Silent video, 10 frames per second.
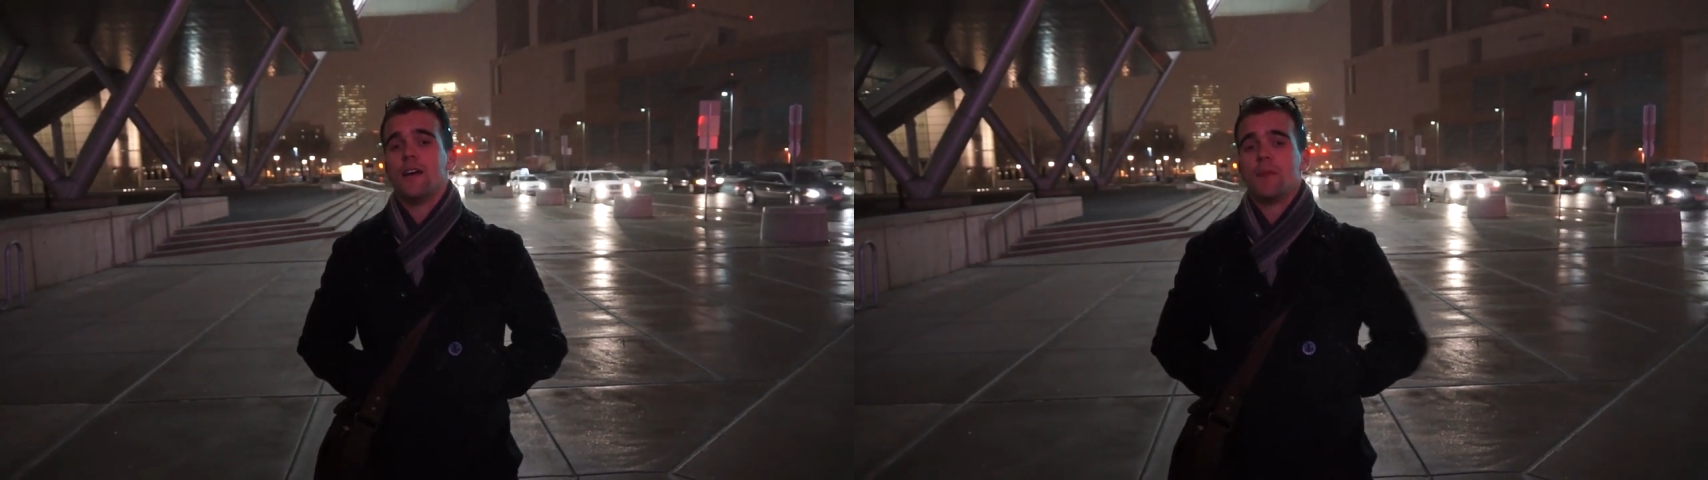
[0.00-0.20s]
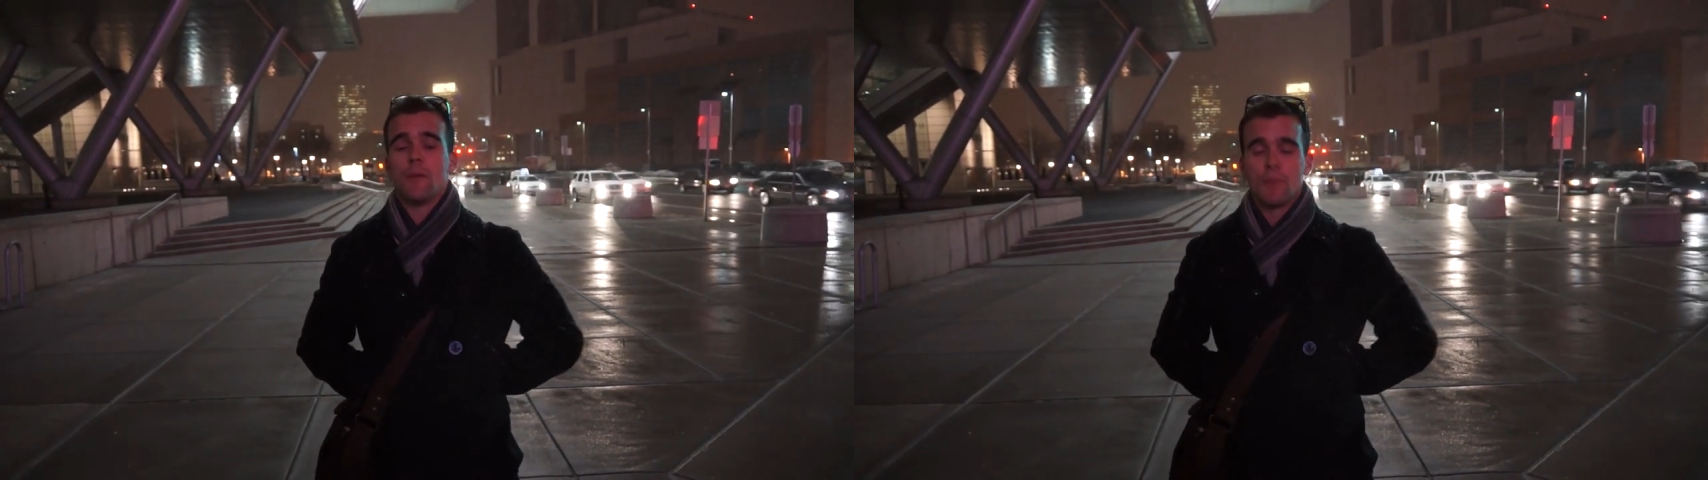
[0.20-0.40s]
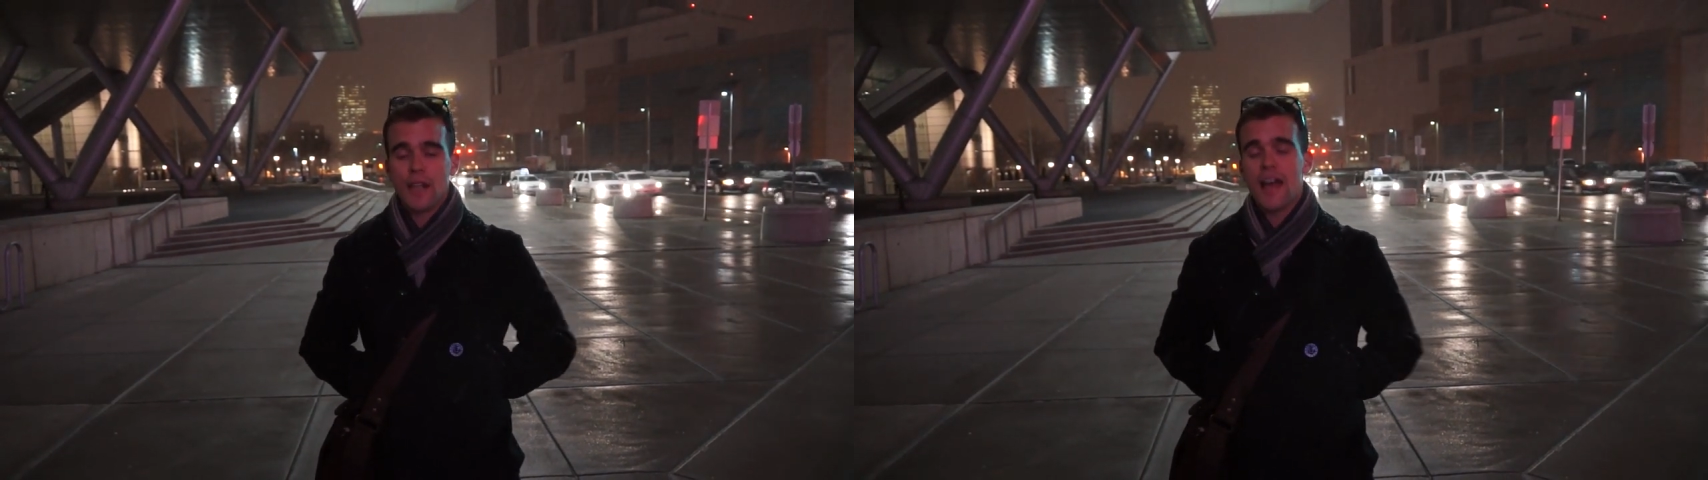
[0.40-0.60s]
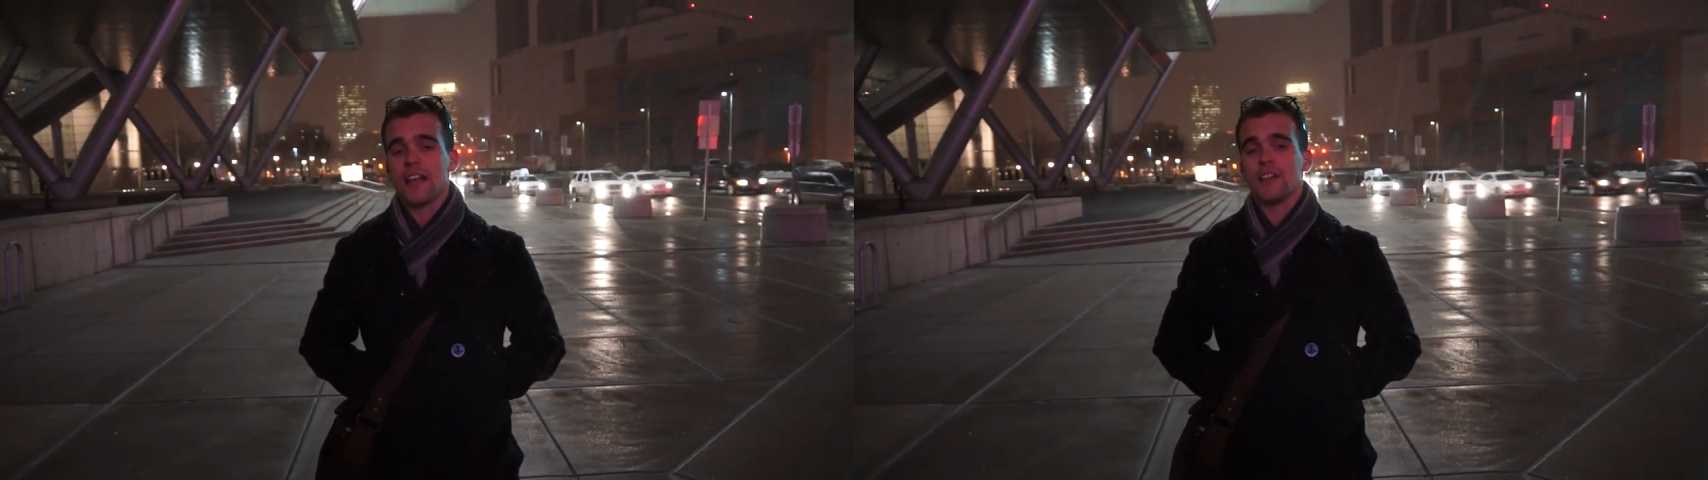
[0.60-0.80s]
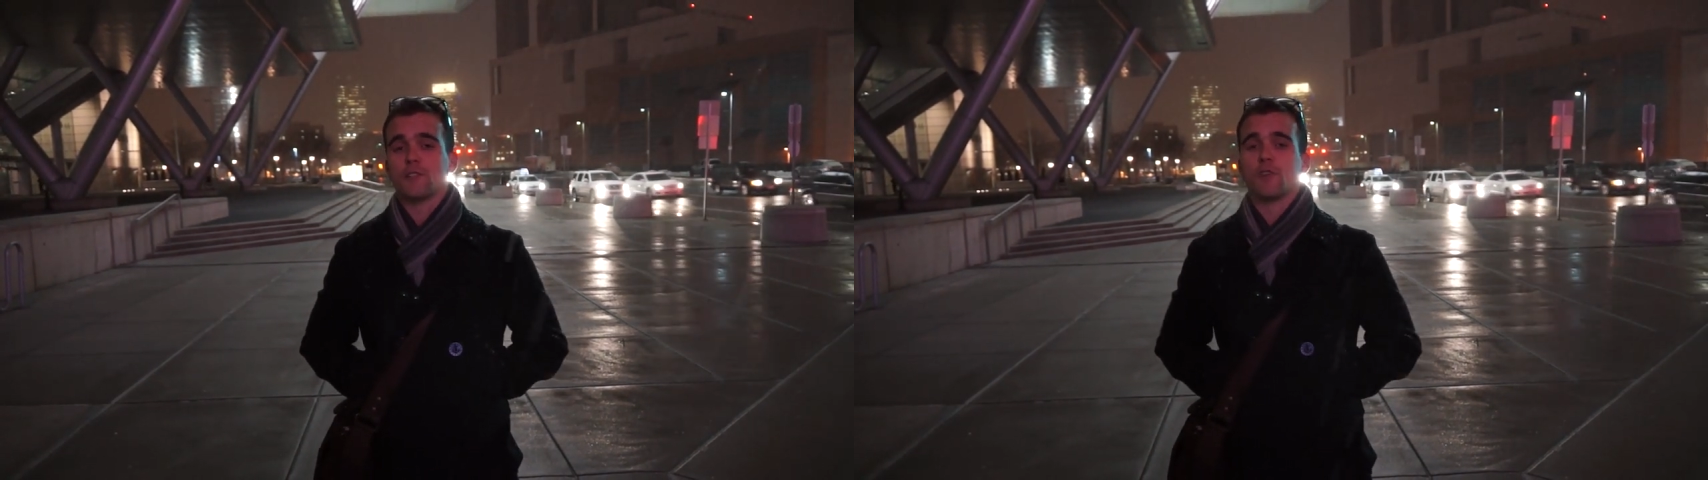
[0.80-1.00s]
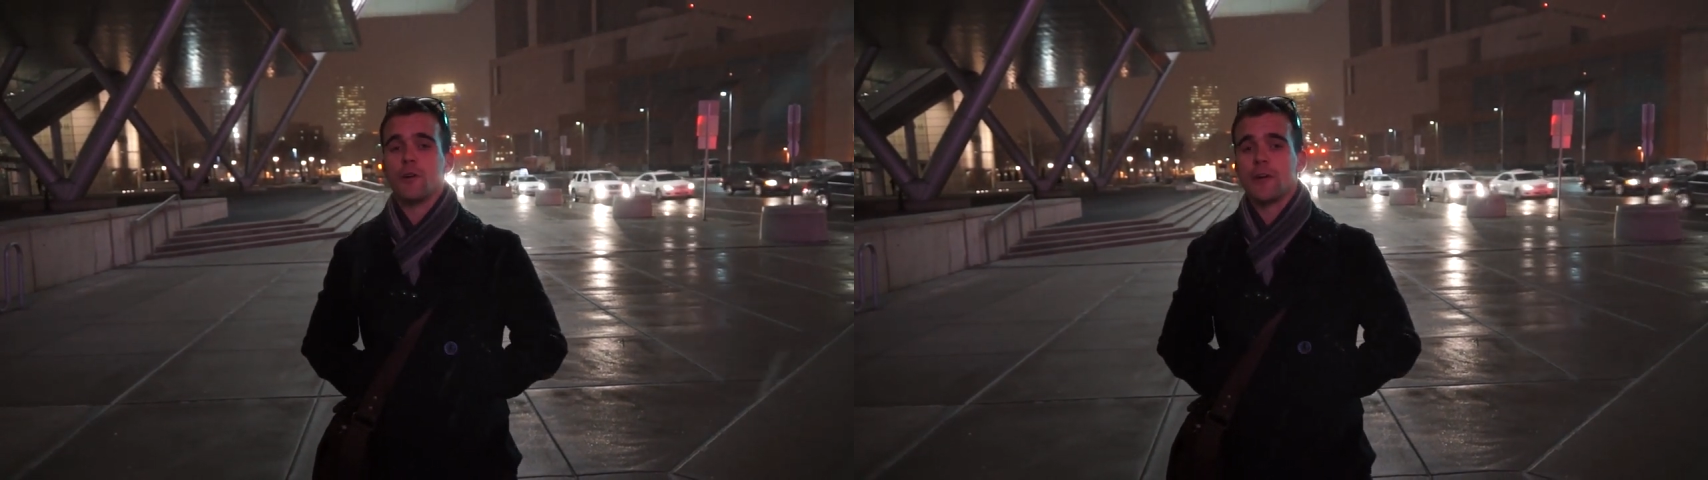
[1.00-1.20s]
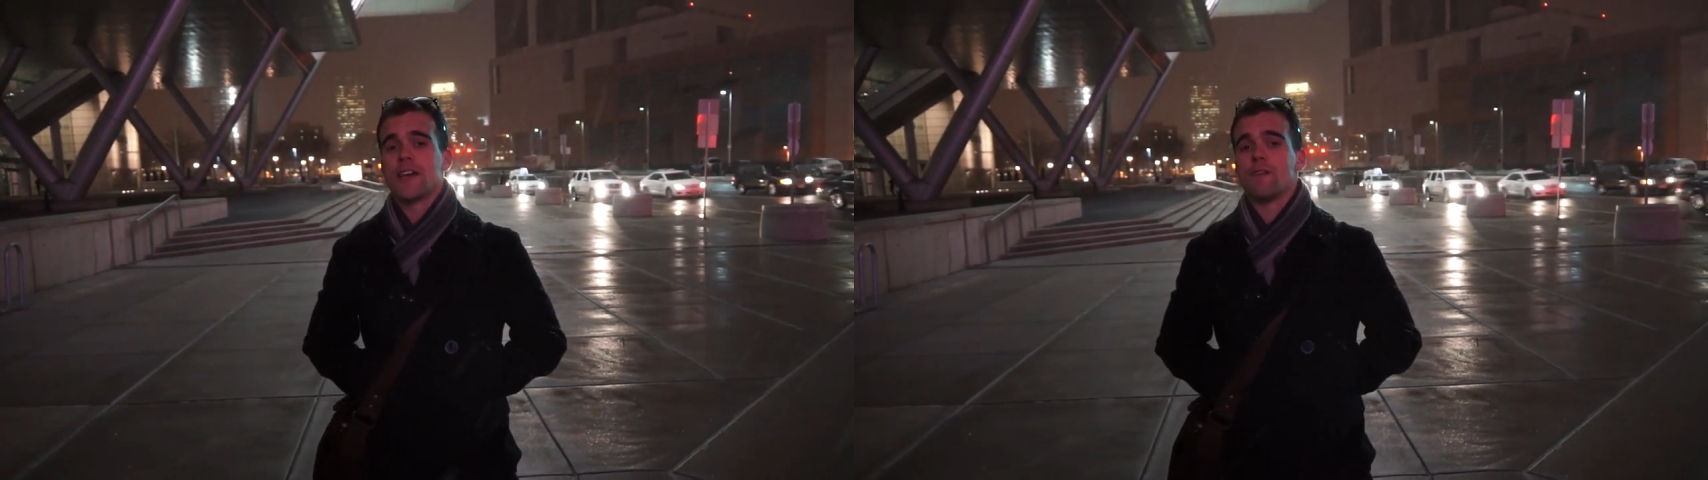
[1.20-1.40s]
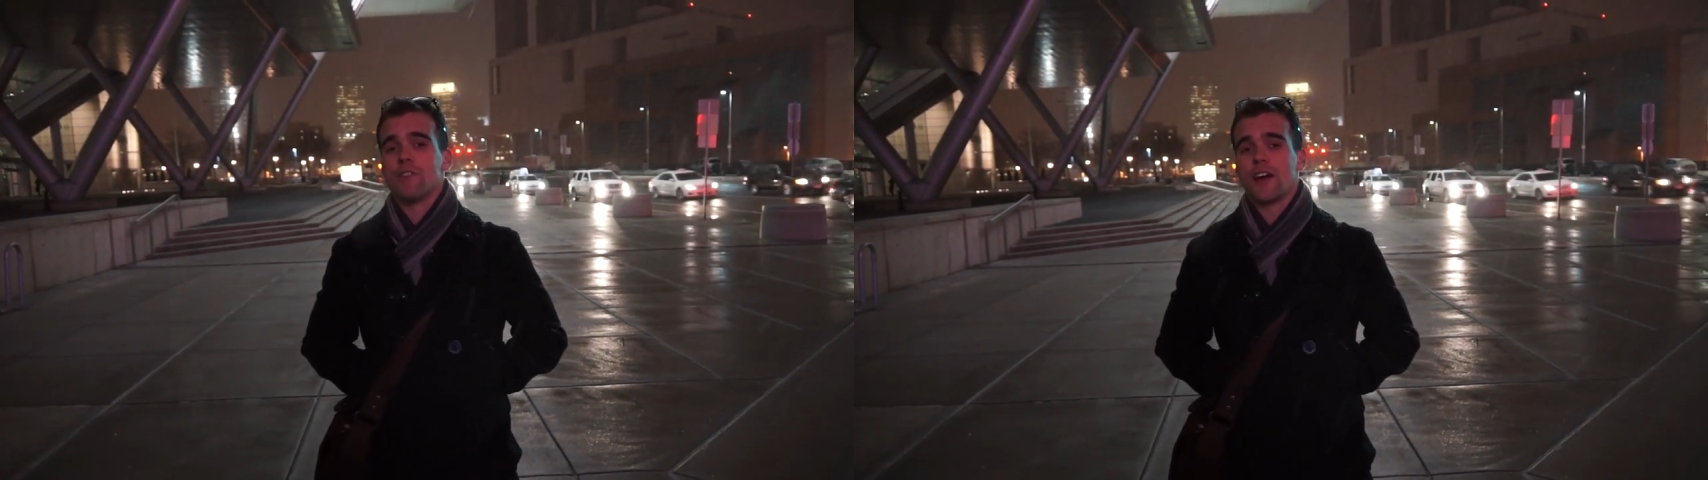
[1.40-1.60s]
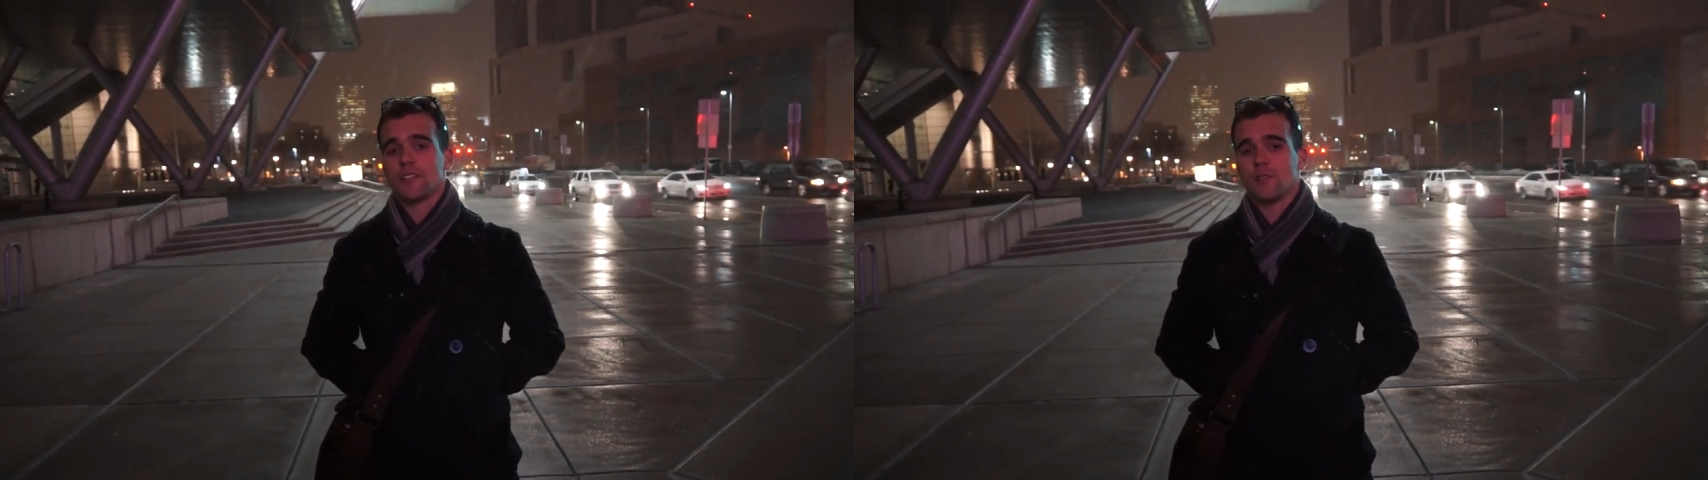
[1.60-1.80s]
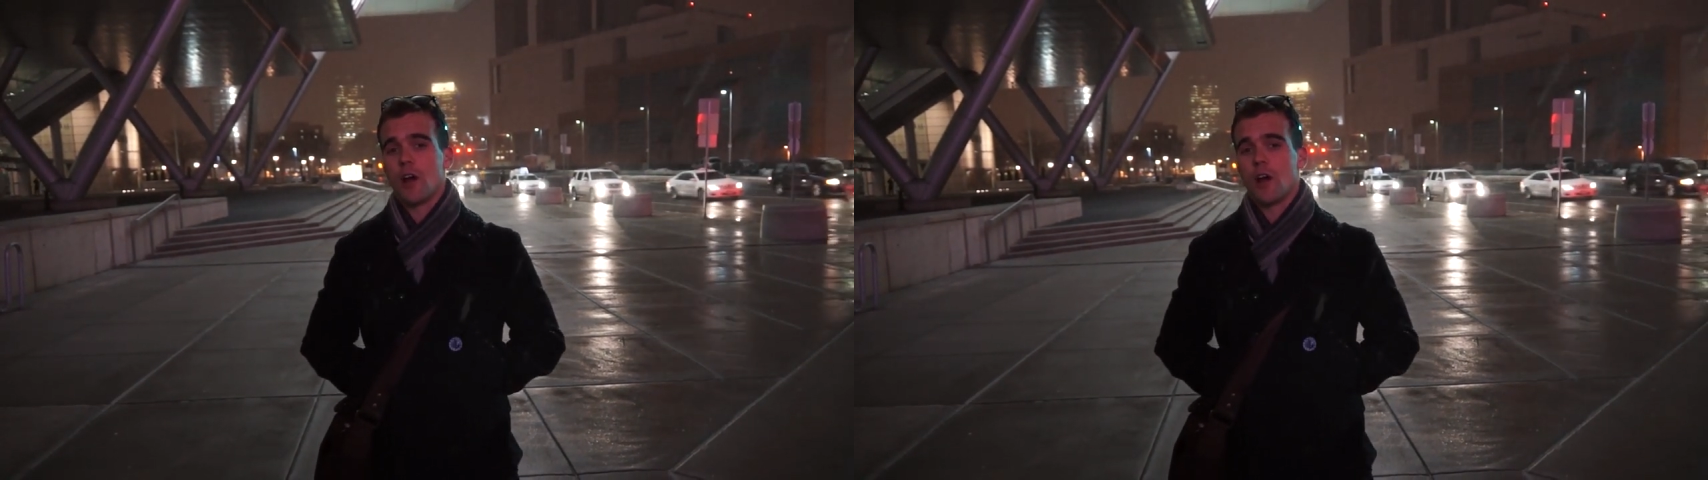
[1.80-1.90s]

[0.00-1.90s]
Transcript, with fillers: by playing this free weekend with us.